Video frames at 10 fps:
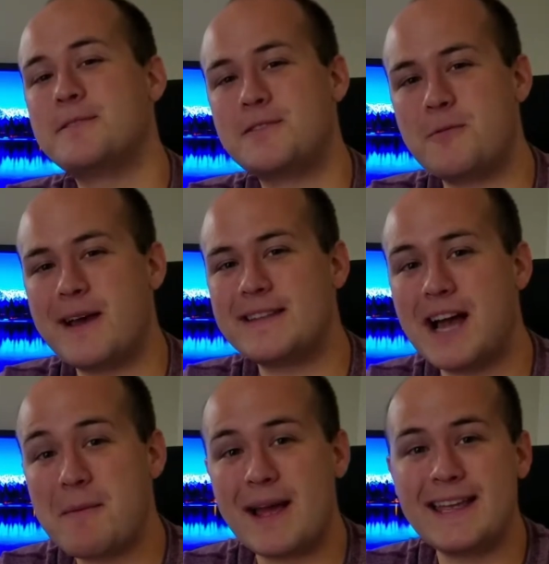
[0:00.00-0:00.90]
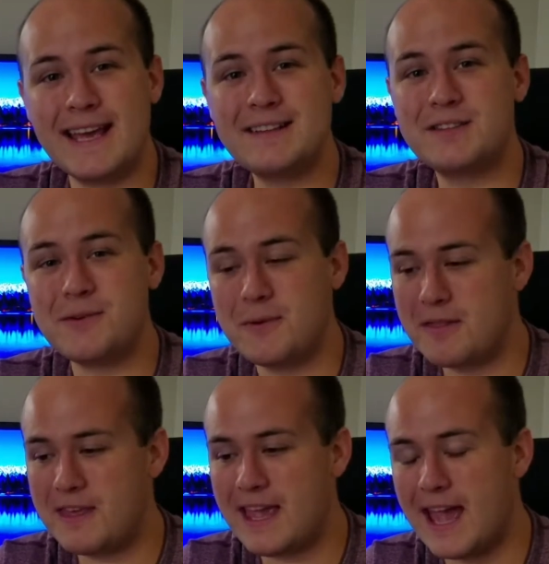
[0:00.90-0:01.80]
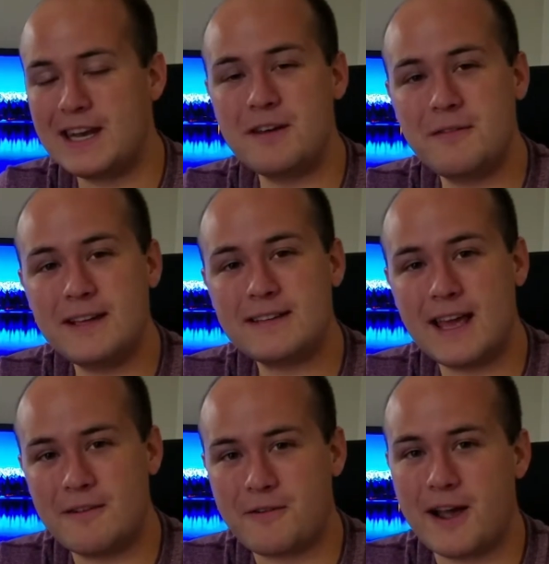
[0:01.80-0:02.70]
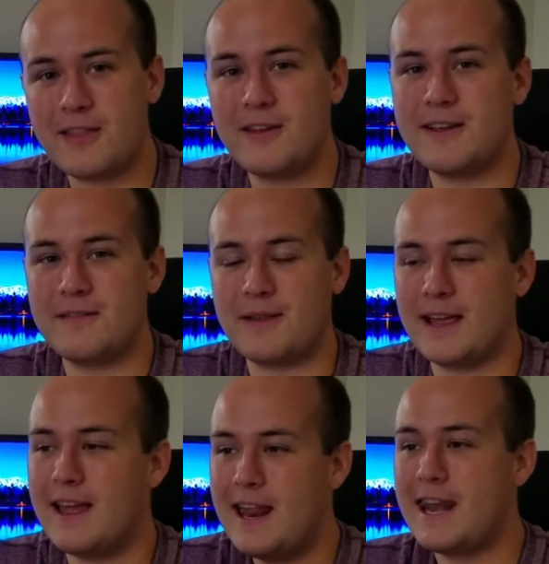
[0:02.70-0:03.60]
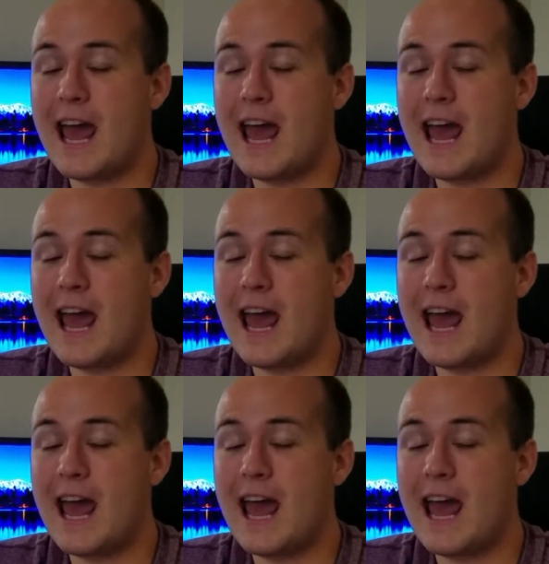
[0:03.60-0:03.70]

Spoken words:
So by the time I get to the end of it and finally I'm like,